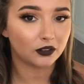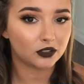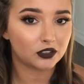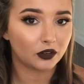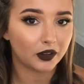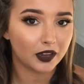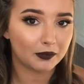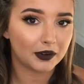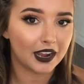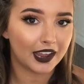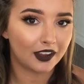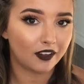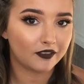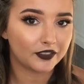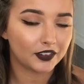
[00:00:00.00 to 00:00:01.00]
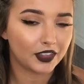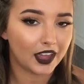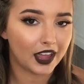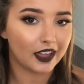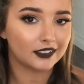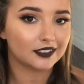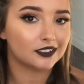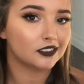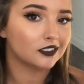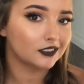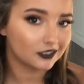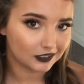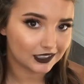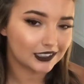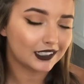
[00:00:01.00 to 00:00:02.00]
so keep an eye out for that
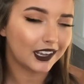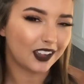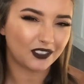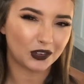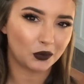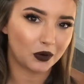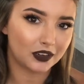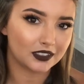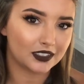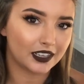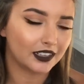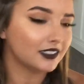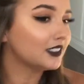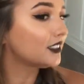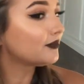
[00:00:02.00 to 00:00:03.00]
if you want to see it.